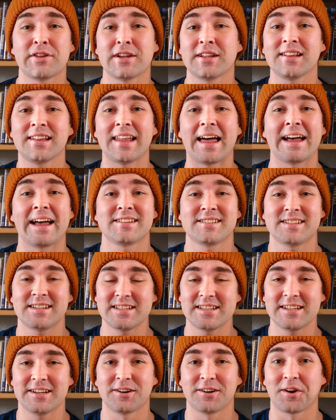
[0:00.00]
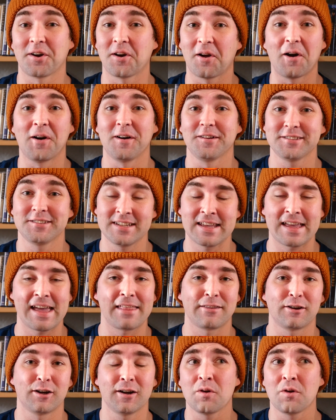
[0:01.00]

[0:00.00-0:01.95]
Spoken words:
last year altogether.